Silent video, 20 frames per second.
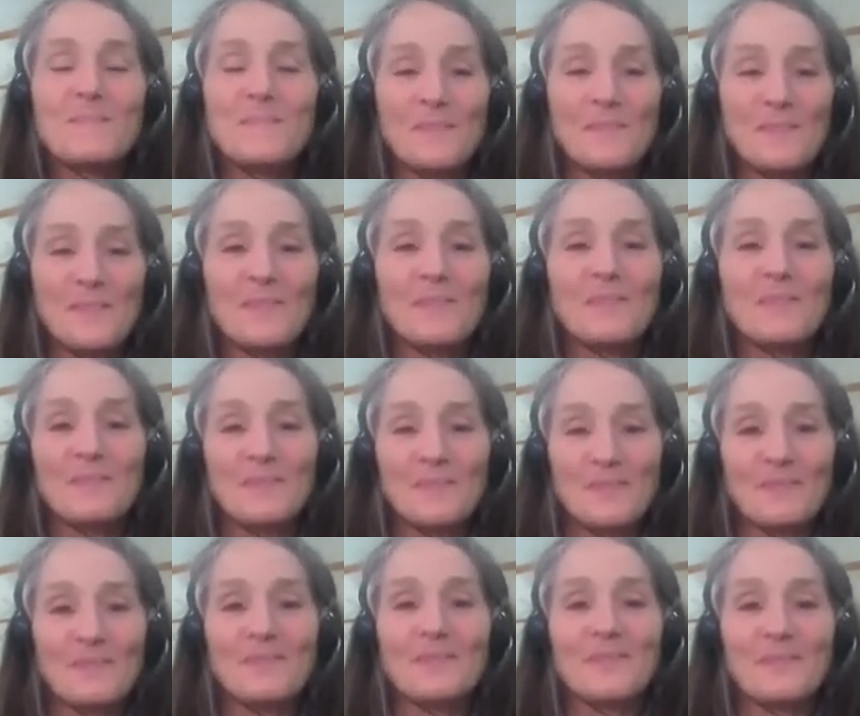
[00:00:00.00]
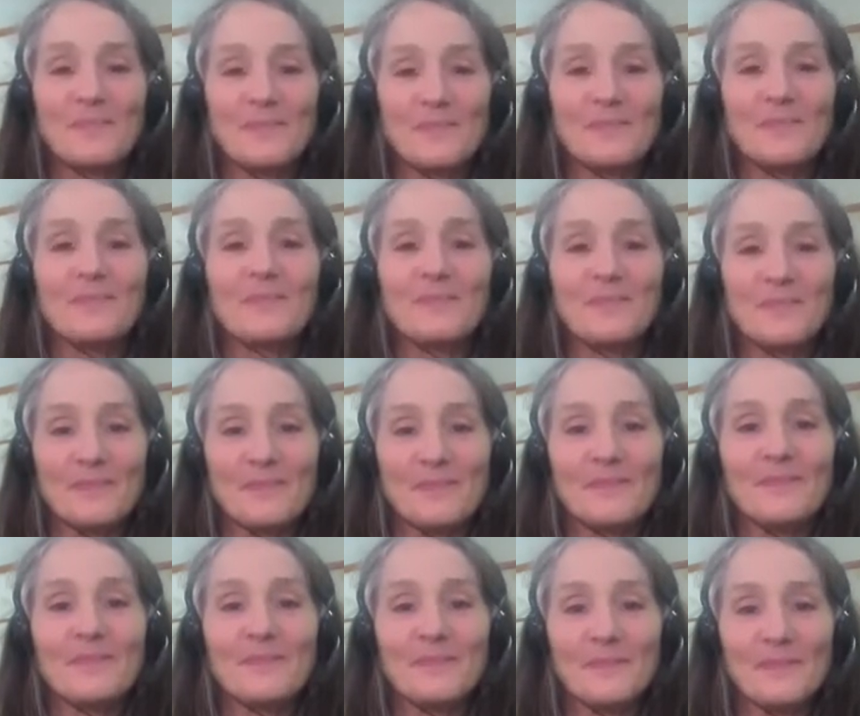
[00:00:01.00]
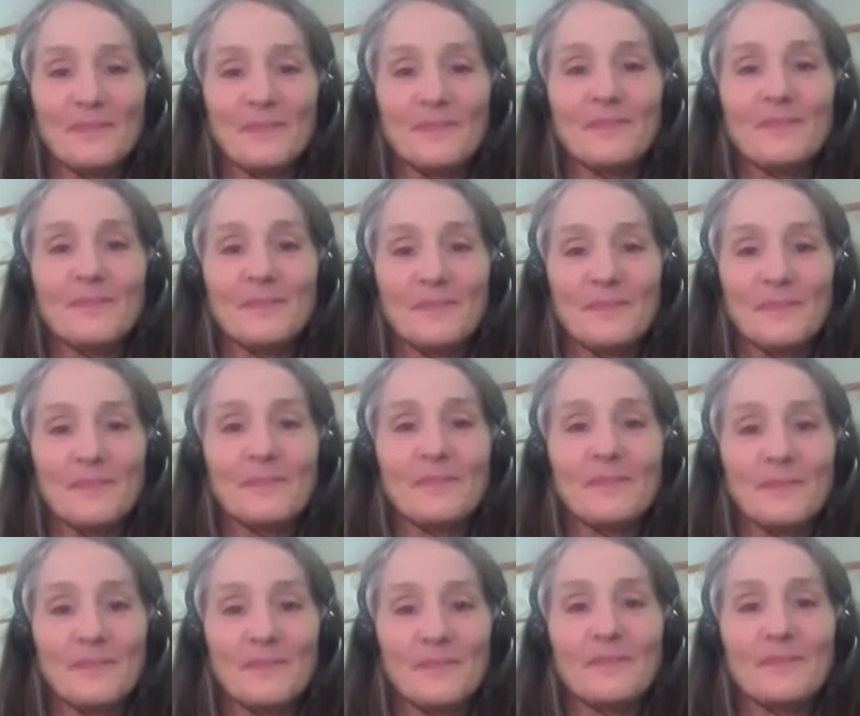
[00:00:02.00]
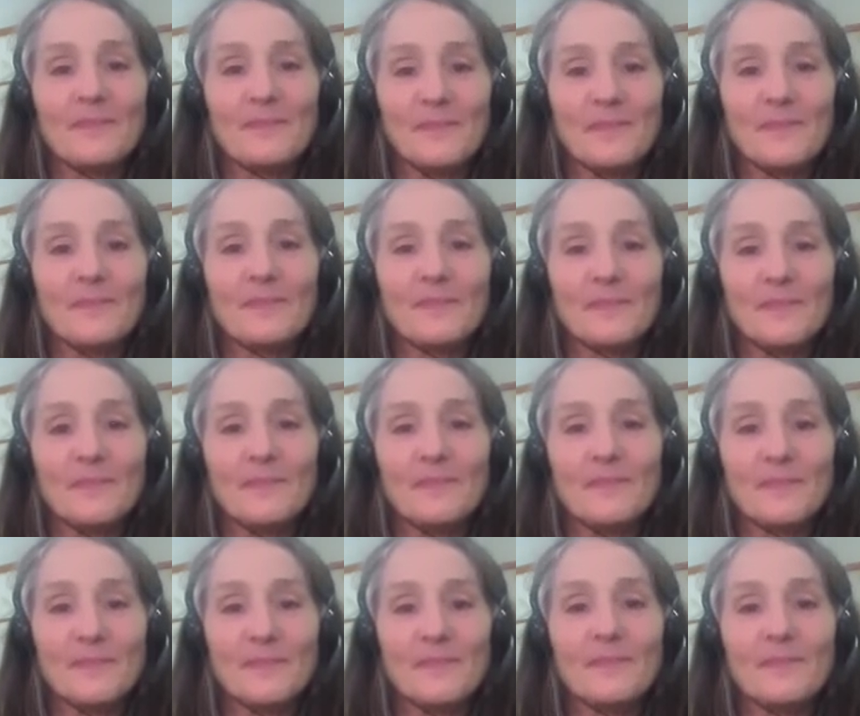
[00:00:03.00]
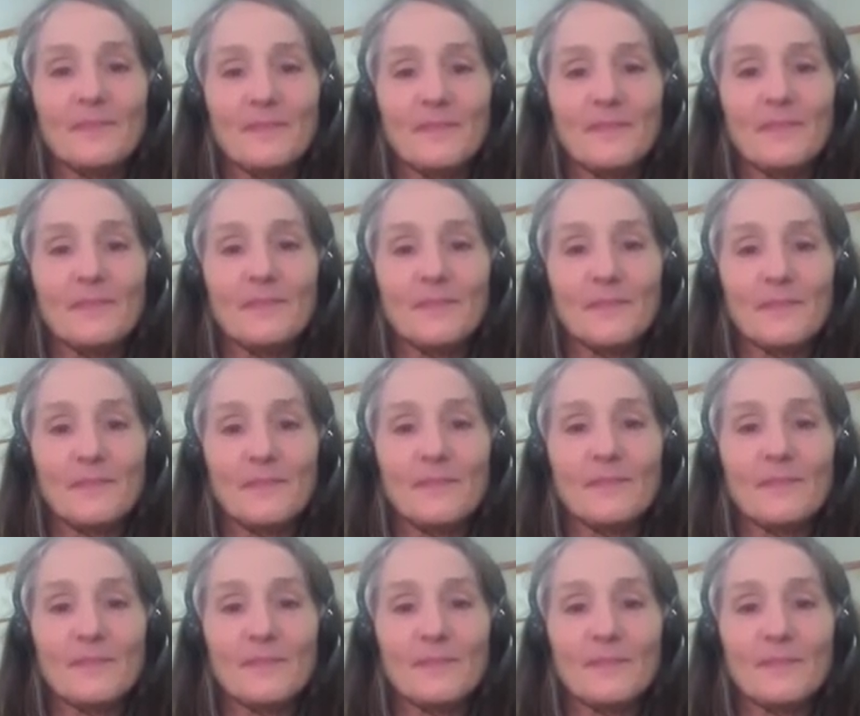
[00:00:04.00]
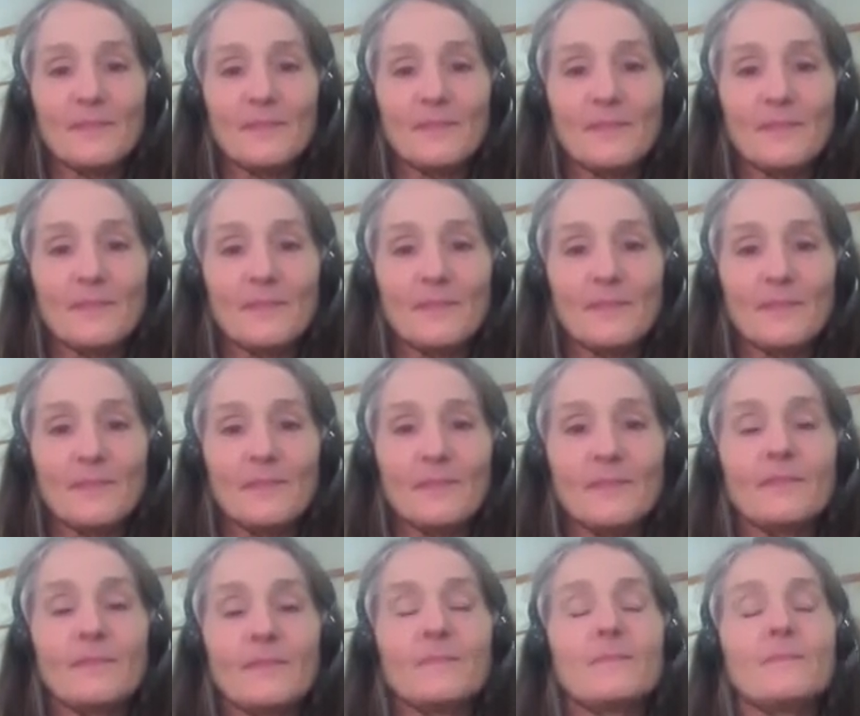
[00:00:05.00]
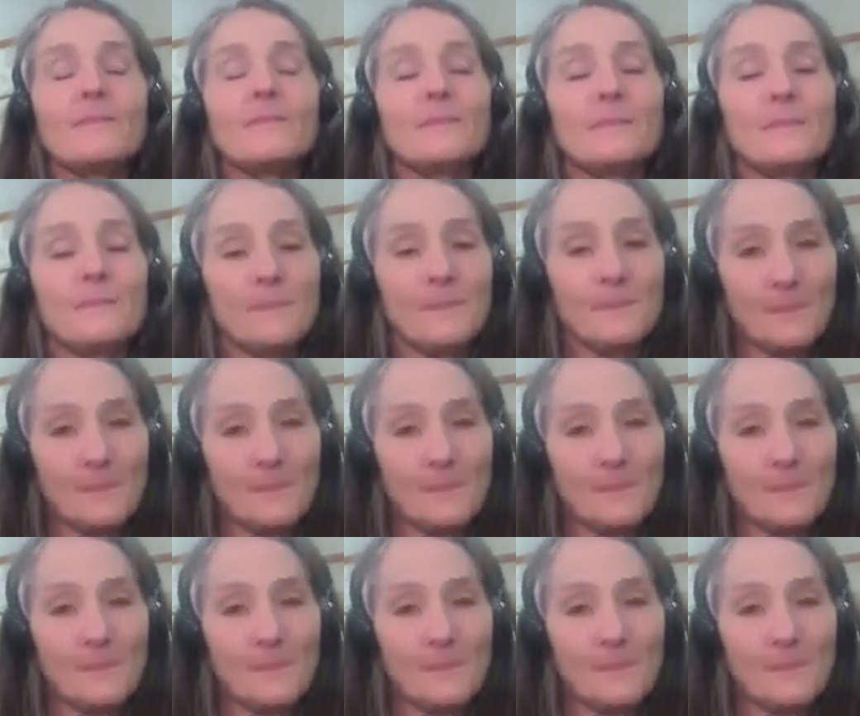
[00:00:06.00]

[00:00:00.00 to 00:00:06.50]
(silent)